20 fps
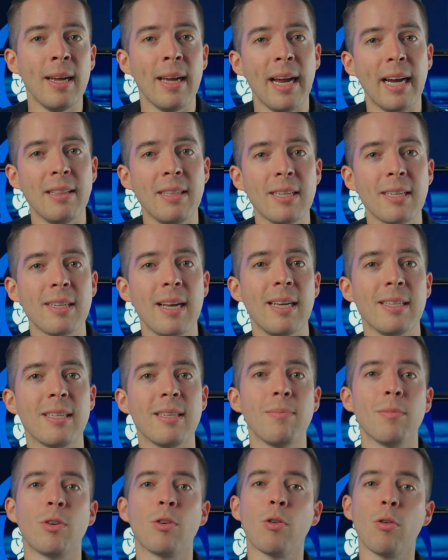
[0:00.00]
And this has
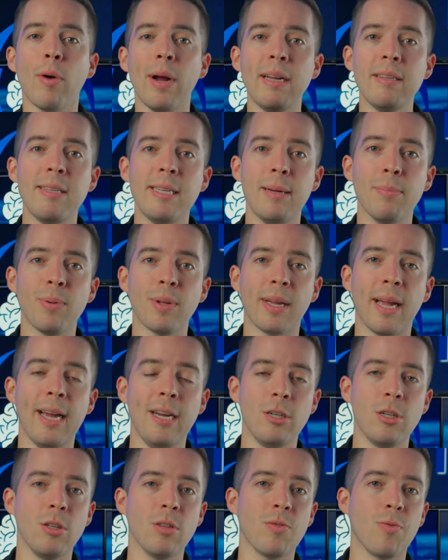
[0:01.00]
some crazy
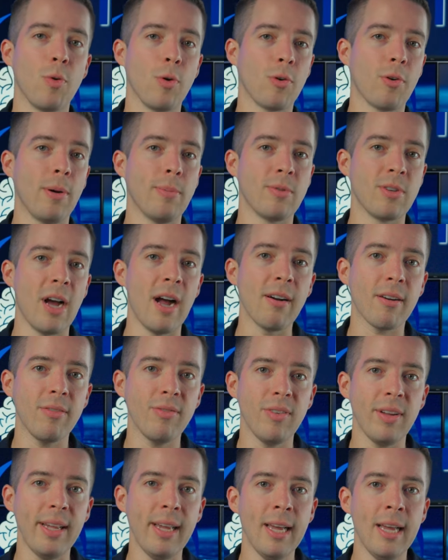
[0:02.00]
implications for
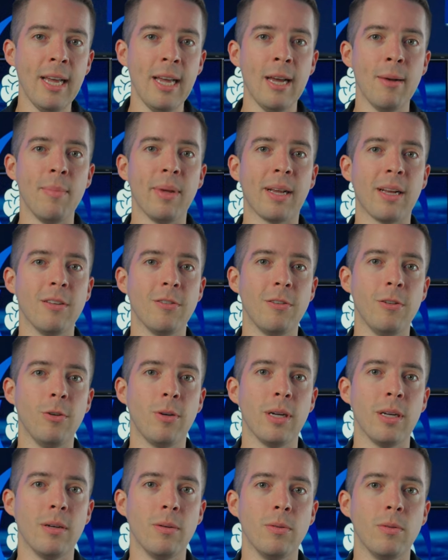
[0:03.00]
cryptography, because you
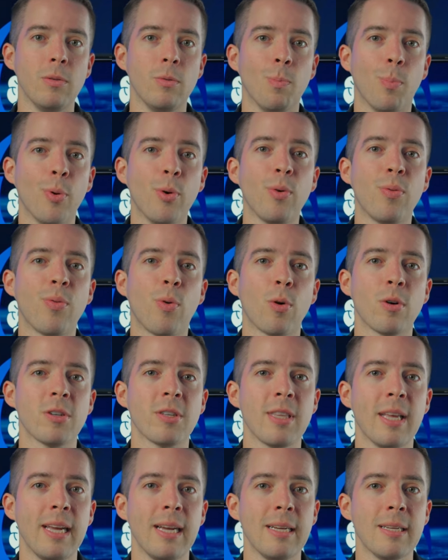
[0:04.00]
can brute force
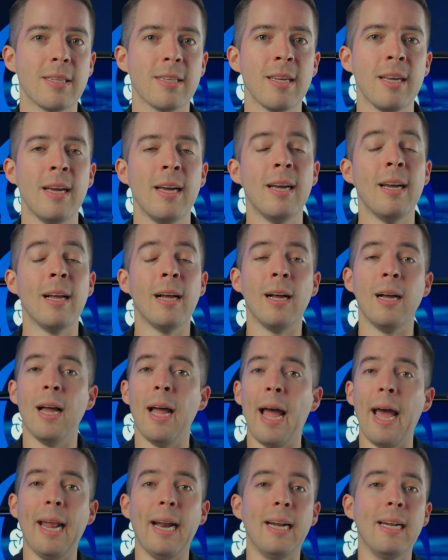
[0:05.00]
things
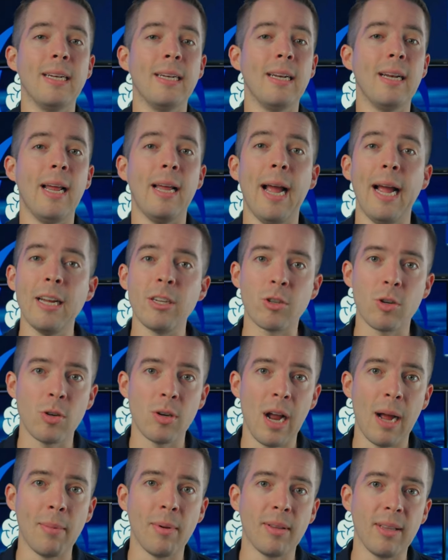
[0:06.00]
at an
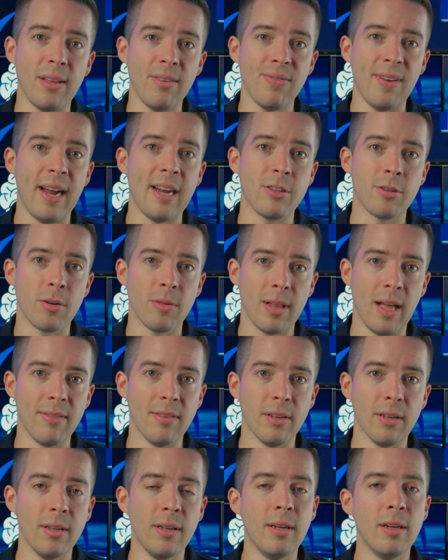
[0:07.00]
astronomically faster
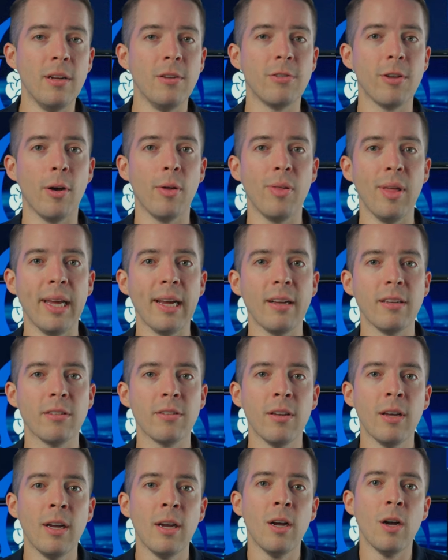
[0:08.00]
level. So
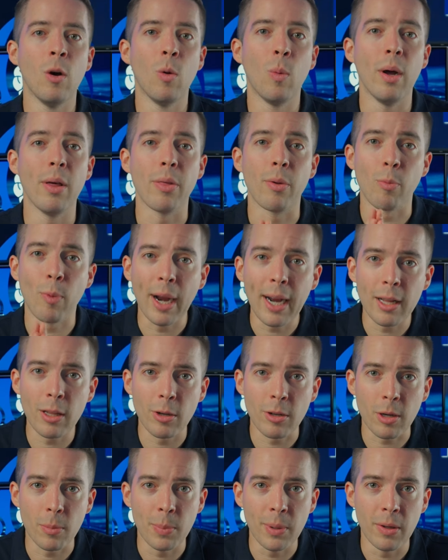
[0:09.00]
things with
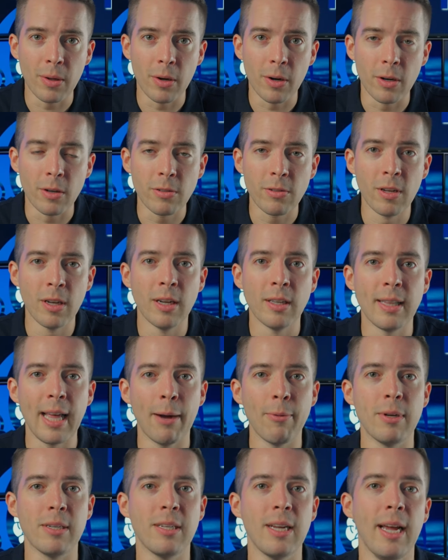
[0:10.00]
regular computers
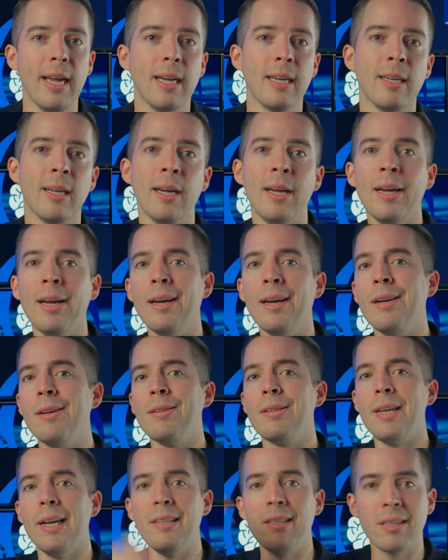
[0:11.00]
that would take
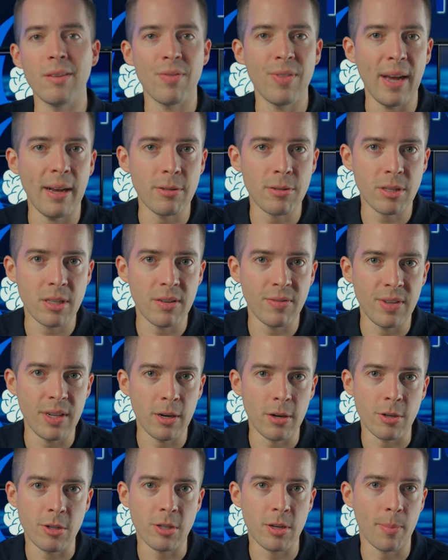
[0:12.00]
tens of thousands of
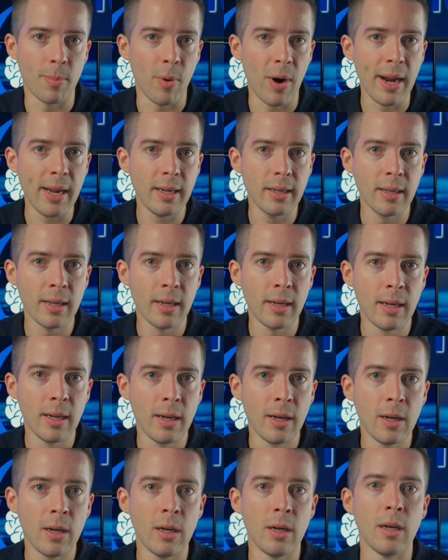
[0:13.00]
years to break
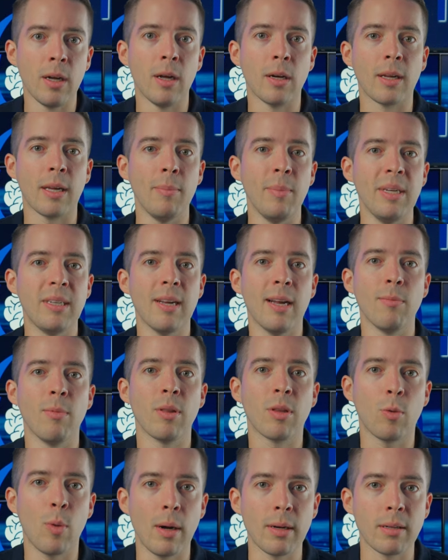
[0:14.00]
can be done
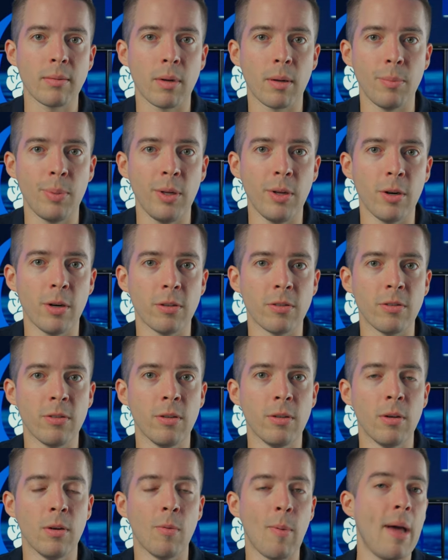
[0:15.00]
with quantum computers
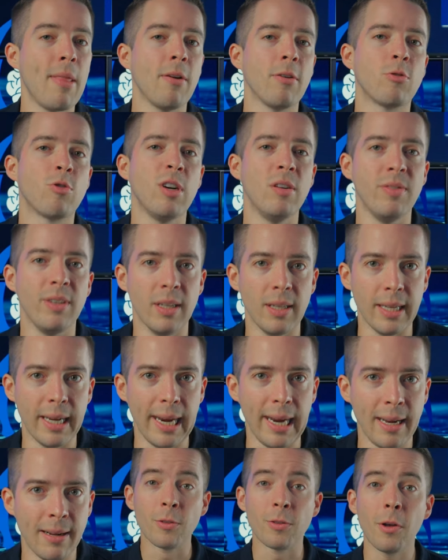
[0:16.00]
rather
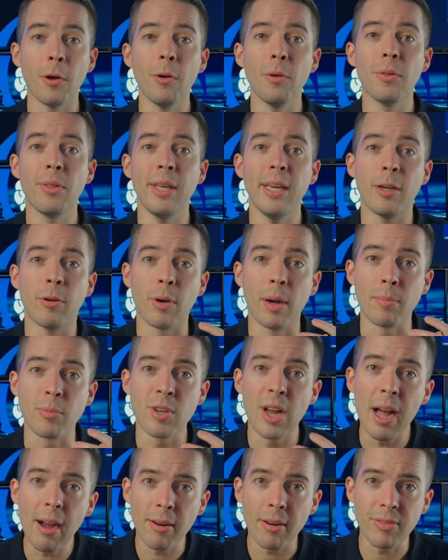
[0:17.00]
trivially. So the
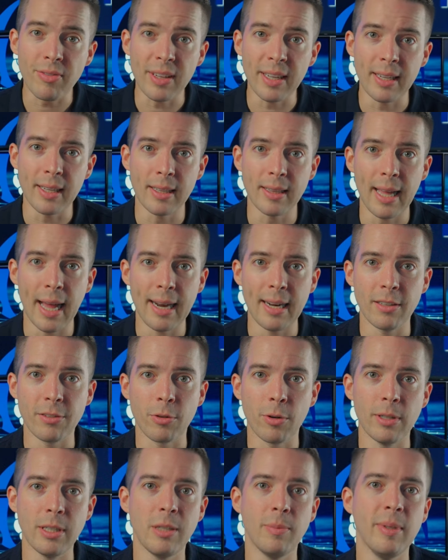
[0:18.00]
cryptography that is
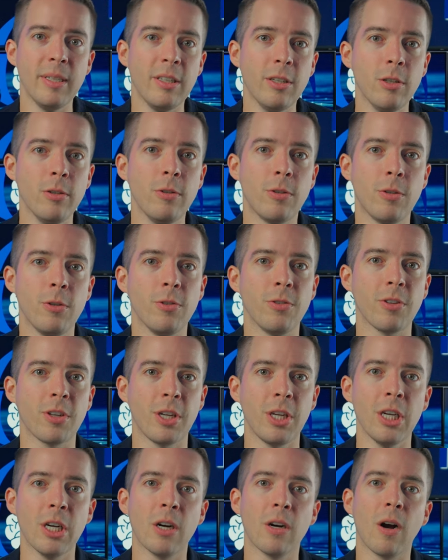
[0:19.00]
going to be used to
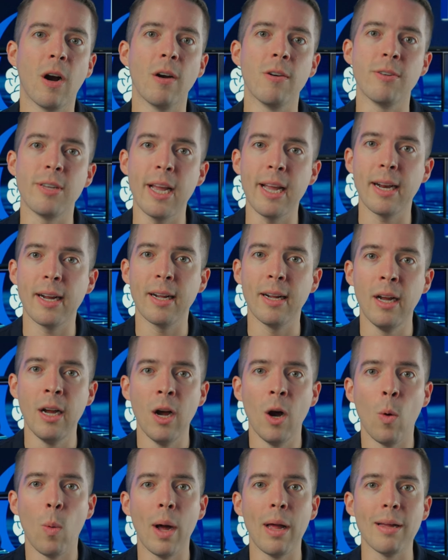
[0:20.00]
secure our data
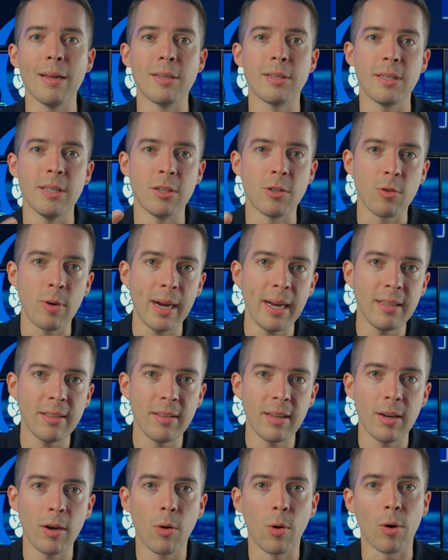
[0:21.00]
while it's in
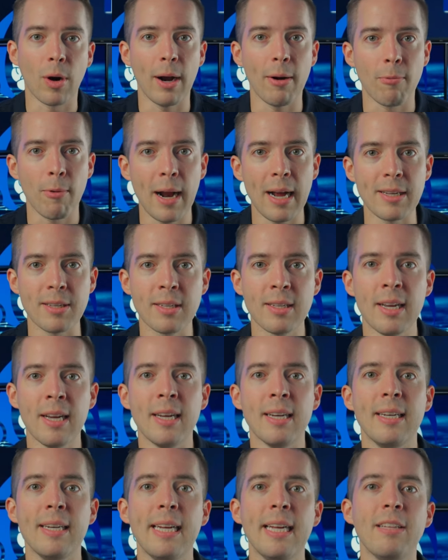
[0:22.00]
transit or at rest
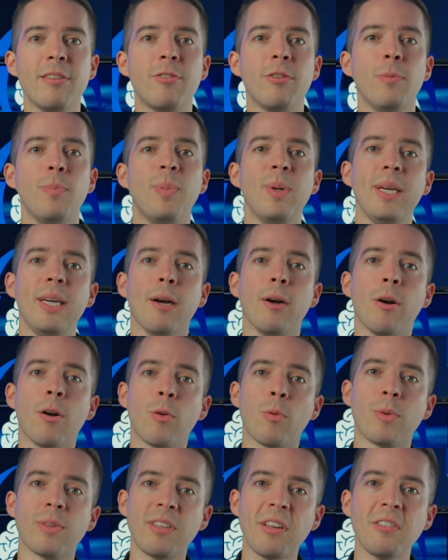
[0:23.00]
needs to be
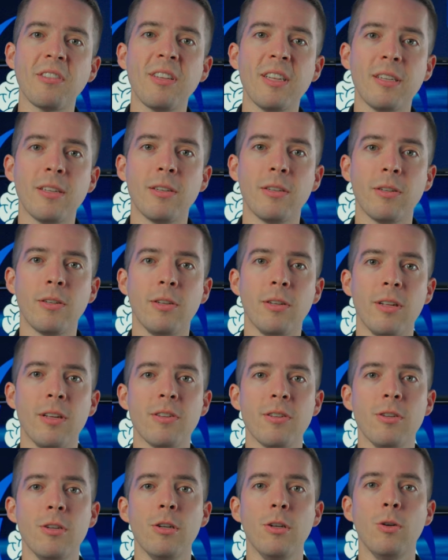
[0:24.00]
resistant to
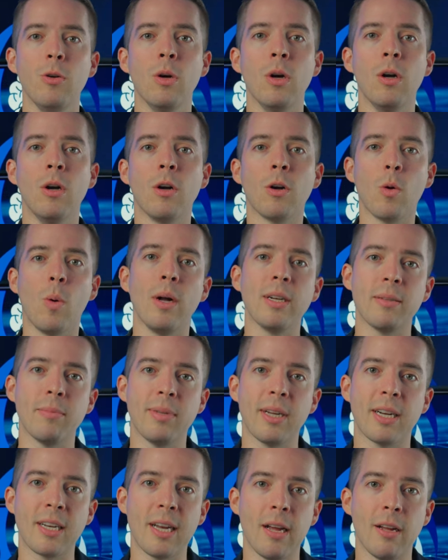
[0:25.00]
this new quantum
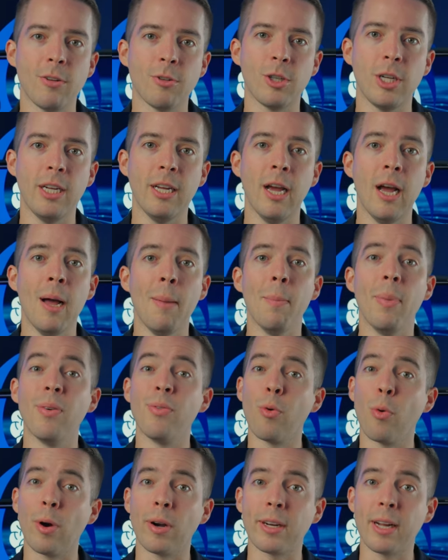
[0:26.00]
technology
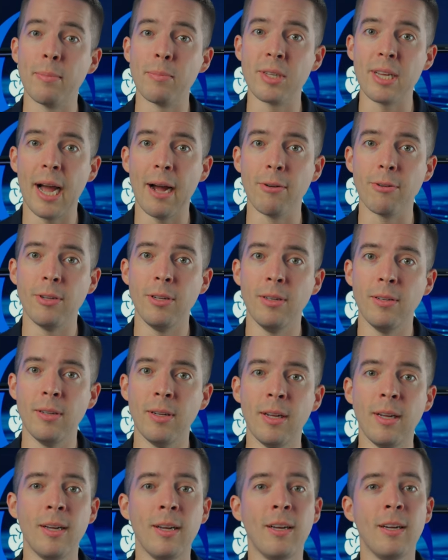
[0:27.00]
before it comes out.
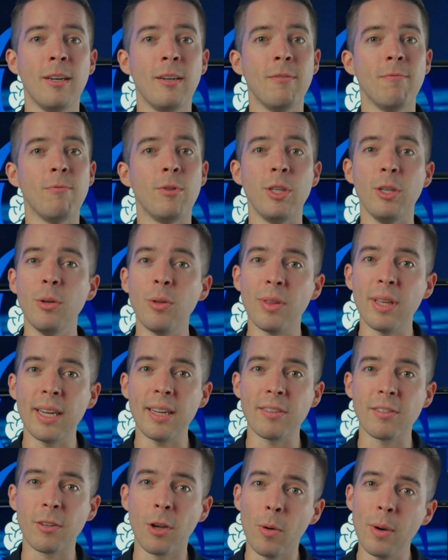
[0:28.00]
Do you think
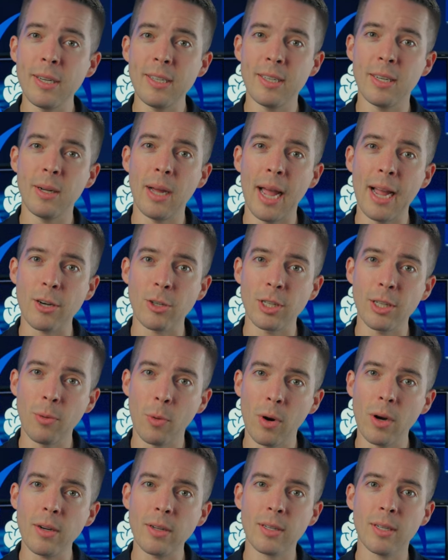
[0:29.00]
it's going to actually
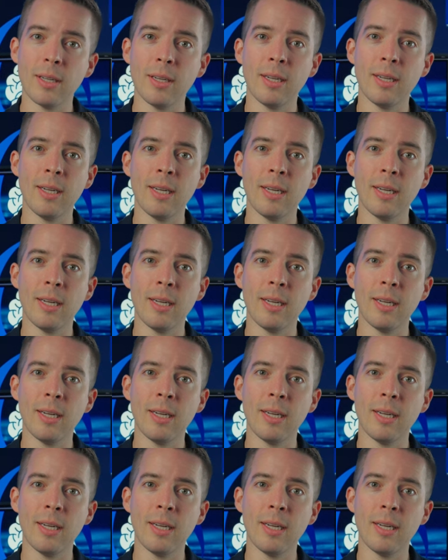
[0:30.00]
work?